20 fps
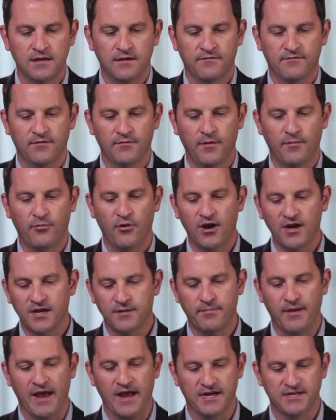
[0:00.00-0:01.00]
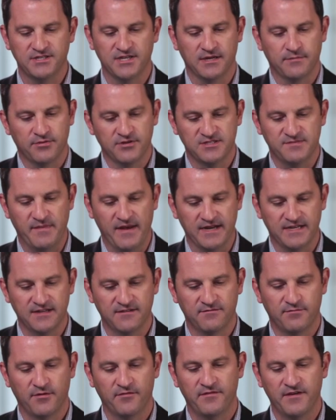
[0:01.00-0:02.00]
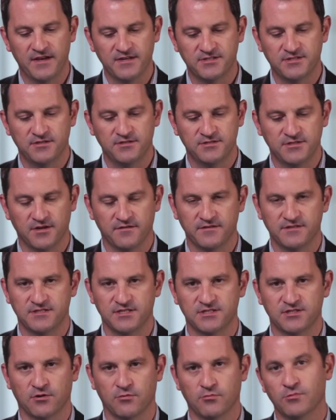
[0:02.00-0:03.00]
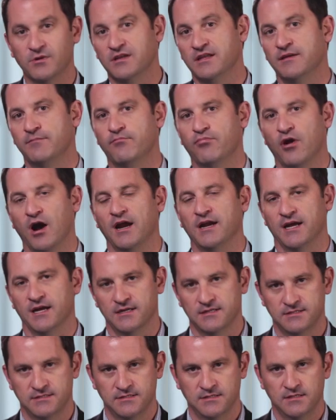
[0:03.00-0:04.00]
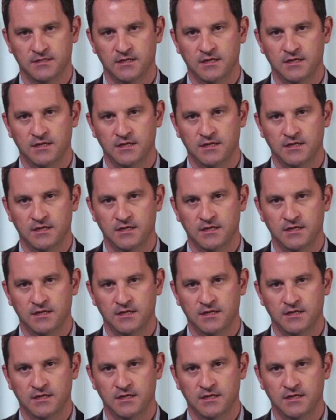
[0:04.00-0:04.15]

From a product packaging perspective, professional services are really products.